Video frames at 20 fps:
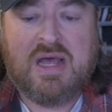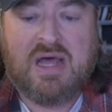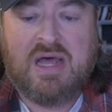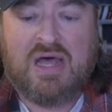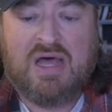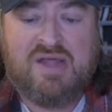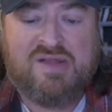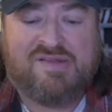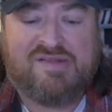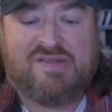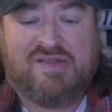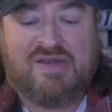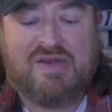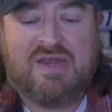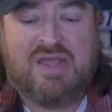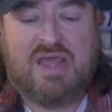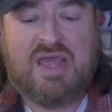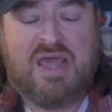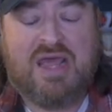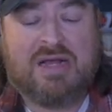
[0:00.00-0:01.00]

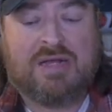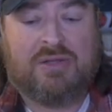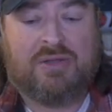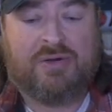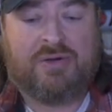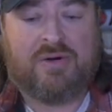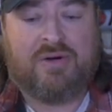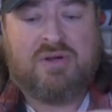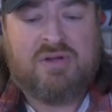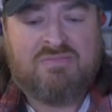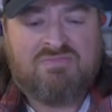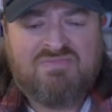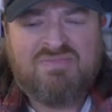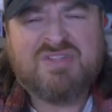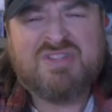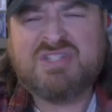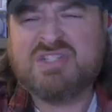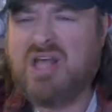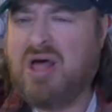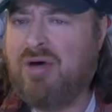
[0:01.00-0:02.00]
Austin Ekeler,
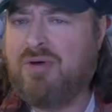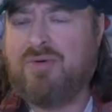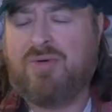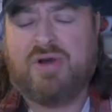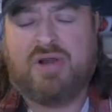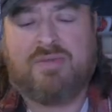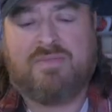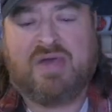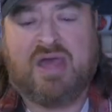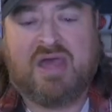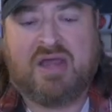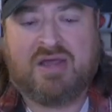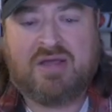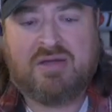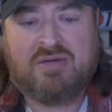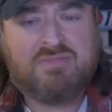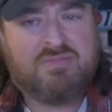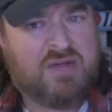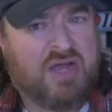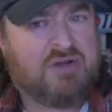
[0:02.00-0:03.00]
solid running back
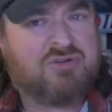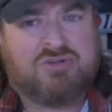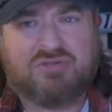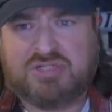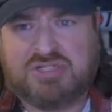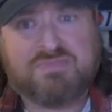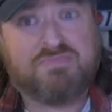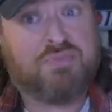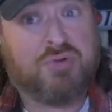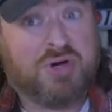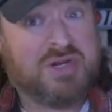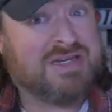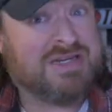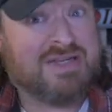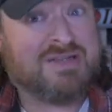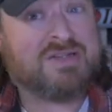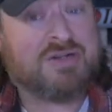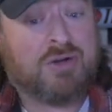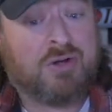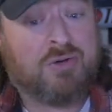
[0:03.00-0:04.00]
actually pretty
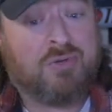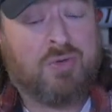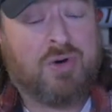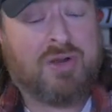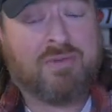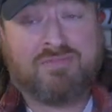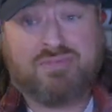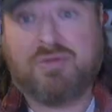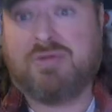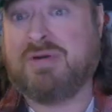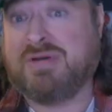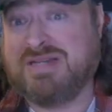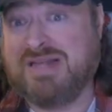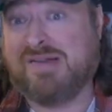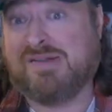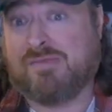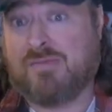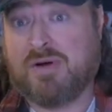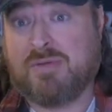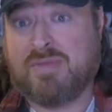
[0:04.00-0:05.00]
decent good running, pretty
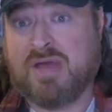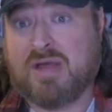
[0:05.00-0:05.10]
decent running